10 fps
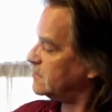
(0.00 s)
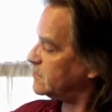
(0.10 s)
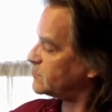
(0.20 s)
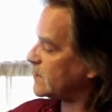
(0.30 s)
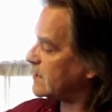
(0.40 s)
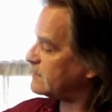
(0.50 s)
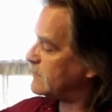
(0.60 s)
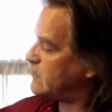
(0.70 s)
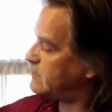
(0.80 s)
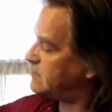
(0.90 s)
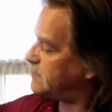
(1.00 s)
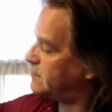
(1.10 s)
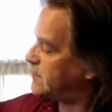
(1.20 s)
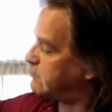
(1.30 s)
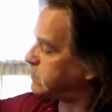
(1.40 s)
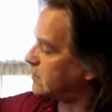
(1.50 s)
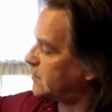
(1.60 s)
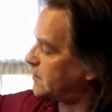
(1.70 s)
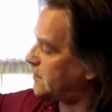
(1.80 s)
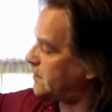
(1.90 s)
try to move the
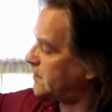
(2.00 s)
blur